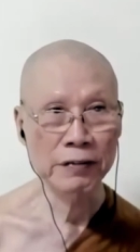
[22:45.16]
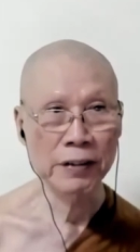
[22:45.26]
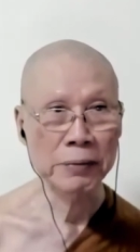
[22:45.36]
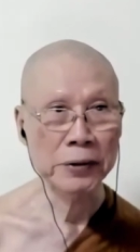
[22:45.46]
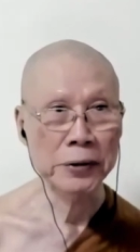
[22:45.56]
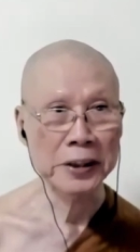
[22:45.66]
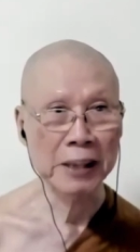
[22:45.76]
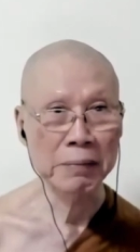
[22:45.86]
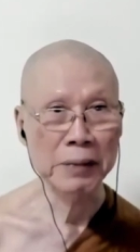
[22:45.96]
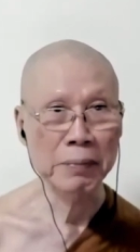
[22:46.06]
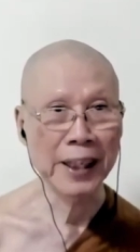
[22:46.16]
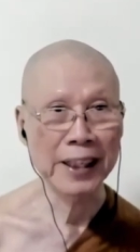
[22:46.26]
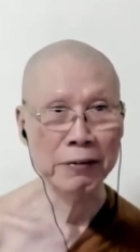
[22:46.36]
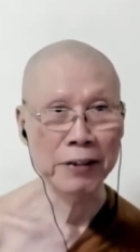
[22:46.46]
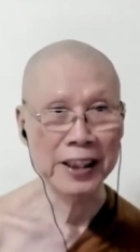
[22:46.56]
From good can be
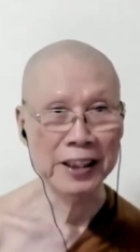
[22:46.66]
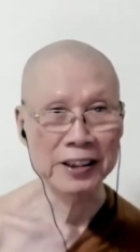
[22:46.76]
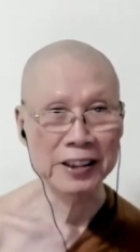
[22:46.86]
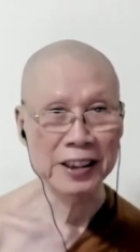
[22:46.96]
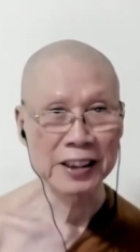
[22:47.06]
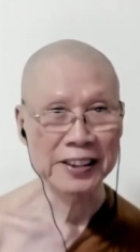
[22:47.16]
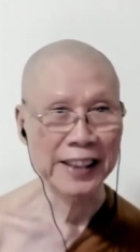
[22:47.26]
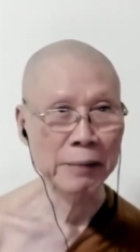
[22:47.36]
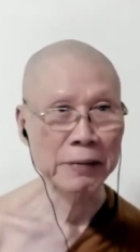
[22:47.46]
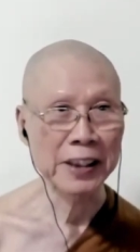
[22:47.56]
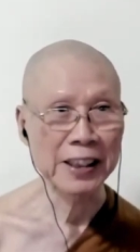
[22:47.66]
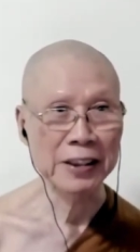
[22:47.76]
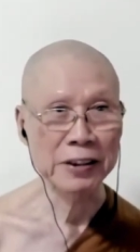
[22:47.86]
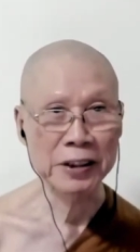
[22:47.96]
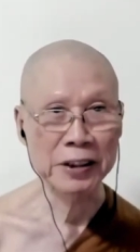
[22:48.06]
bad, right? Same thing
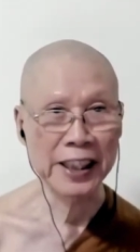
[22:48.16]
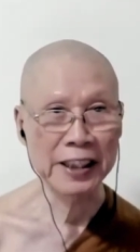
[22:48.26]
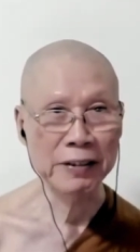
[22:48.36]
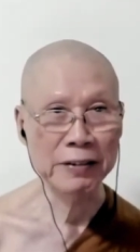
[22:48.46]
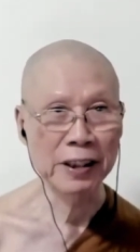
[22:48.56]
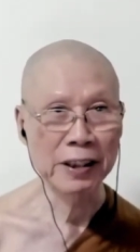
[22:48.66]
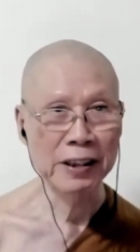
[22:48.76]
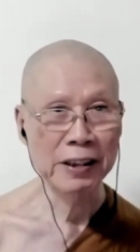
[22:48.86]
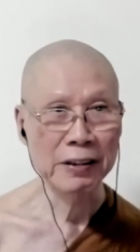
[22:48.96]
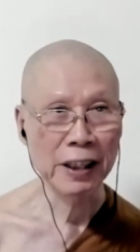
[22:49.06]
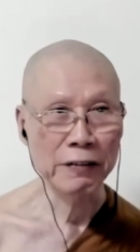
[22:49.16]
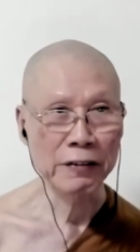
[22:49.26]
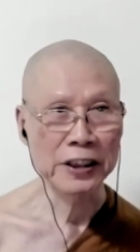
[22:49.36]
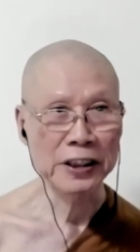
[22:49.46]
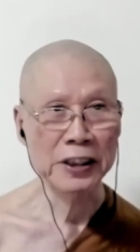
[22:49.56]
that you get. At
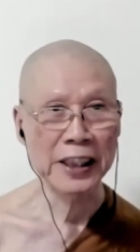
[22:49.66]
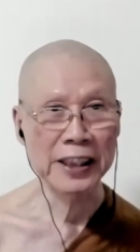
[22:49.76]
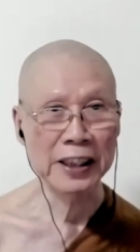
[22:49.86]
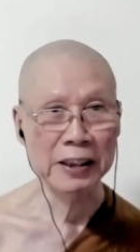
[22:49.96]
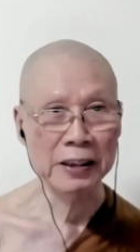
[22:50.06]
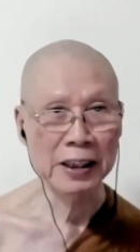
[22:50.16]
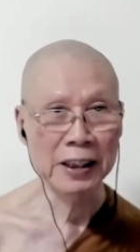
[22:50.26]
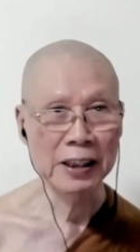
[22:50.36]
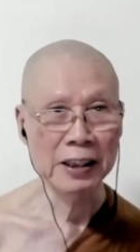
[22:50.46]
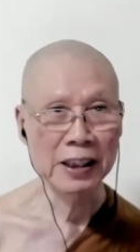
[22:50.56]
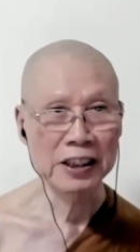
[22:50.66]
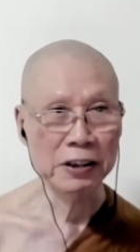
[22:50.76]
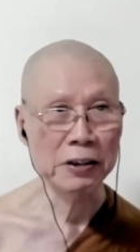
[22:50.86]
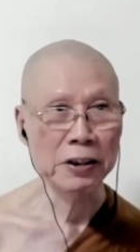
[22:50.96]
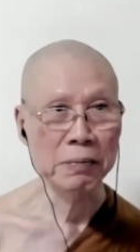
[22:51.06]
first you get it it's
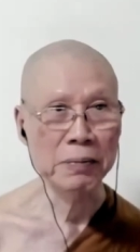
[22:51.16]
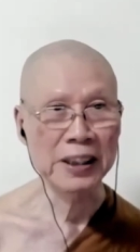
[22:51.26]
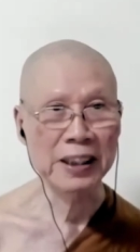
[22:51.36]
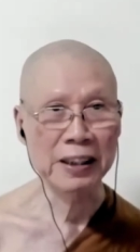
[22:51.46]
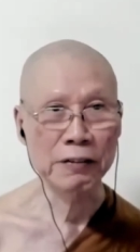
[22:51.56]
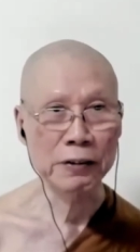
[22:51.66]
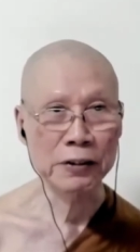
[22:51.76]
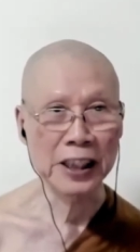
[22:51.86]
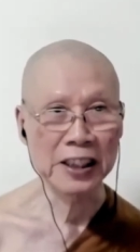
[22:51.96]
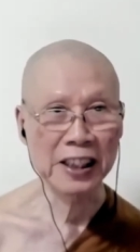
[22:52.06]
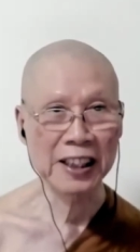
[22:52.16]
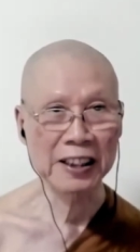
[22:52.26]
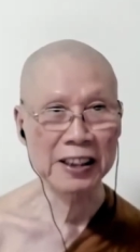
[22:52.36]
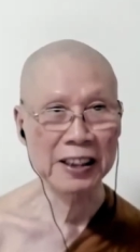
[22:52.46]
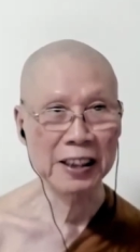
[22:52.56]
good, but then a few days
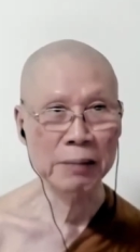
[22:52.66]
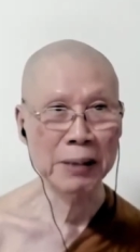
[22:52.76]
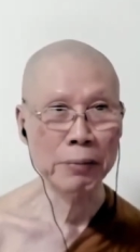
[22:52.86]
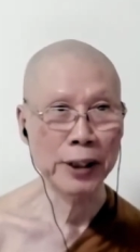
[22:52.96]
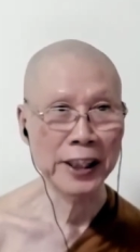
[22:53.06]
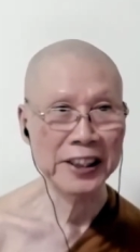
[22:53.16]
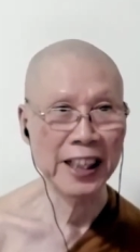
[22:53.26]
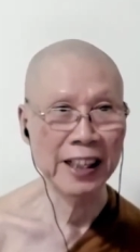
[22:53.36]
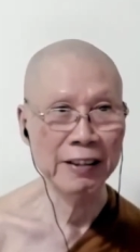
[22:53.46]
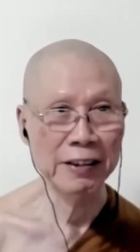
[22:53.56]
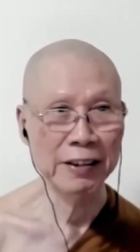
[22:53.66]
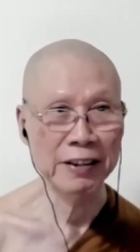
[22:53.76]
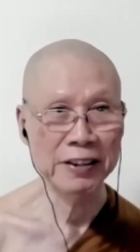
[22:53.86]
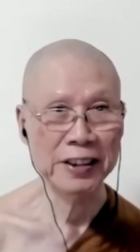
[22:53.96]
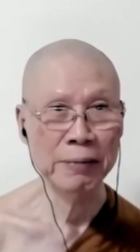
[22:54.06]
later it might break down.
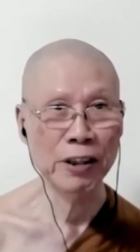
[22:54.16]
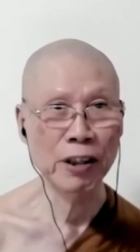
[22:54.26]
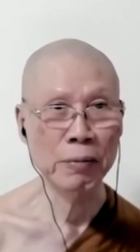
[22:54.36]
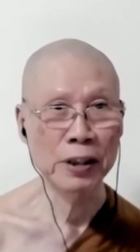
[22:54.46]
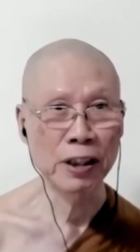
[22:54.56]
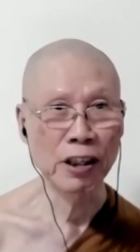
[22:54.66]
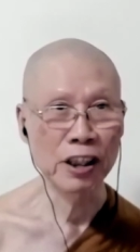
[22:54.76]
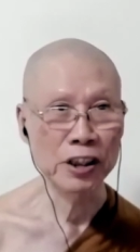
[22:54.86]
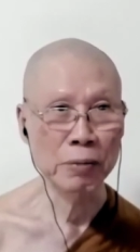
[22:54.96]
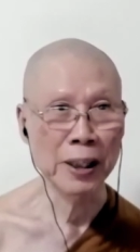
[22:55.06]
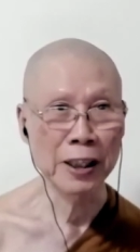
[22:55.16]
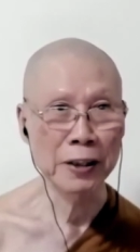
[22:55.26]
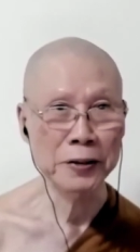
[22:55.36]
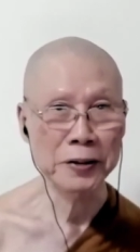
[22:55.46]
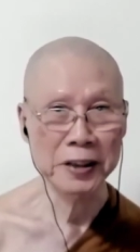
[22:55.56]
Some or, or you might
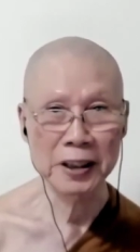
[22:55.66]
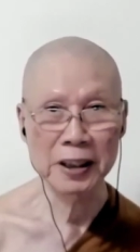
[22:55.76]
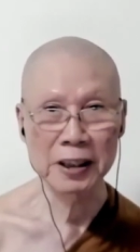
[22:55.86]
lose it.